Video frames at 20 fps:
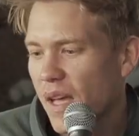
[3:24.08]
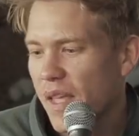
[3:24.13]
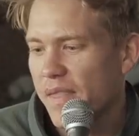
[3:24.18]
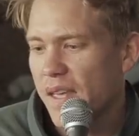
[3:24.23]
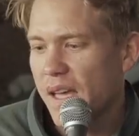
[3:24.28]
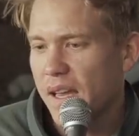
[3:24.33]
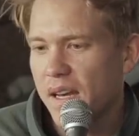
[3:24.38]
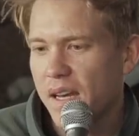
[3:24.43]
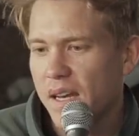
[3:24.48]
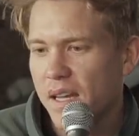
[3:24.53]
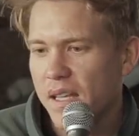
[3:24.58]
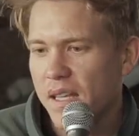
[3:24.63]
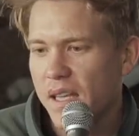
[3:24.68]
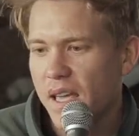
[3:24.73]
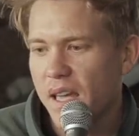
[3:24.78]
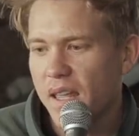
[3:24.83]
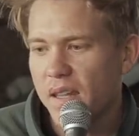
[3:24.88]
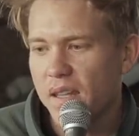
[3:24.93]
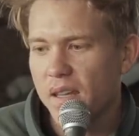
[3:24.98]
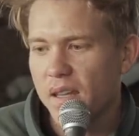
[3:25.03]
then,
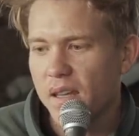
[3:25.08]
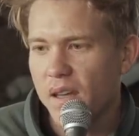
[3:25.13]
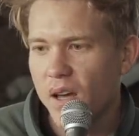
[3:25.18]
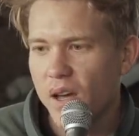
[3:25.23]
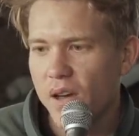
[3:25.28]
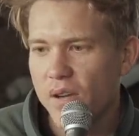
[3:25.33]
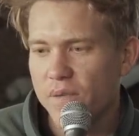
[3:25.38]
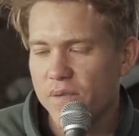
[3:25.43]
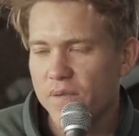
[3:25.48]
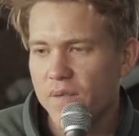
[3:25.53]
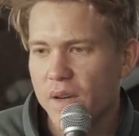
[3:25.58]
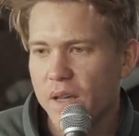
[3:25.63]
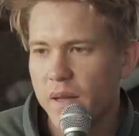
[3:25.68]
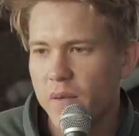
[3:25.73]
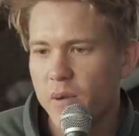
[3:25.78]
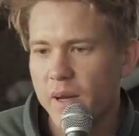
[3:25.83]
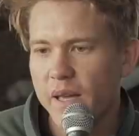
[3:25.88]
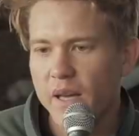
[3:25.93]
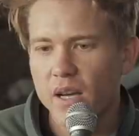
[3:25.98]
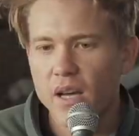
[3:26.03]
yeah, hopefully
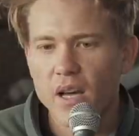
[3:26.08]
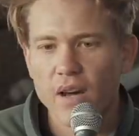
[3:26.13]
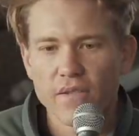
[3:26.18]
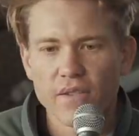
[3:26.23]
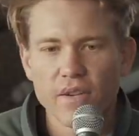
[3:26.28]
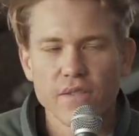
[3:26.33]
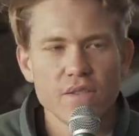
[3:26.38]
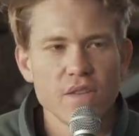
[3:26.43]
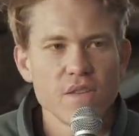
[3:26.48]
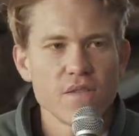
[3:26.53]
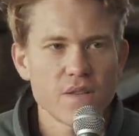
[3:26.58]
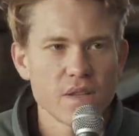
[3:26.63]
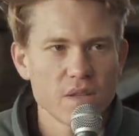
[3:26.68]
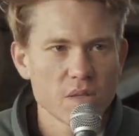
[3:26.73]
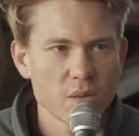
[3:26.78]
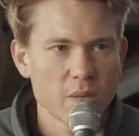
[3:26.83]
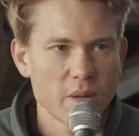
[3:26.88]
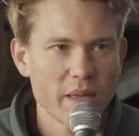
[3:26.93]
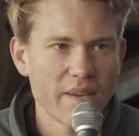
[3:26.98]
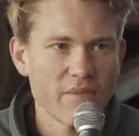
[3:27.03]
we uncover a few
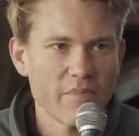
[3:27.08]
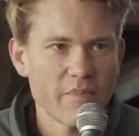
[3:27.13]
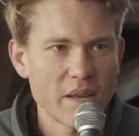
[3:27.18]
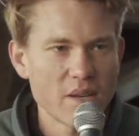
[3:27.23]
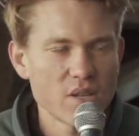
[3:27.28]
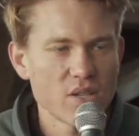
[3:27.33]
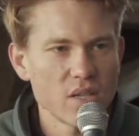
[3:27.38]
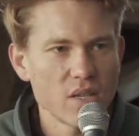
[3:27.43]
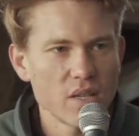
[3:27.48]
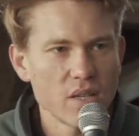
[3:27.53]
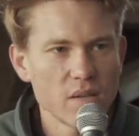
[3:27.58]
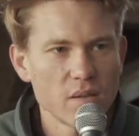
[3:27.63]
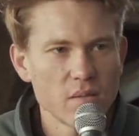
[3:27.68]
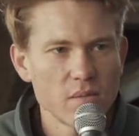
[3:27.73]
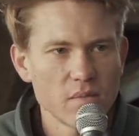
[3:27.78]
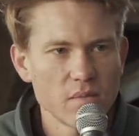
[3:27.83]
things that we haven't mentioned.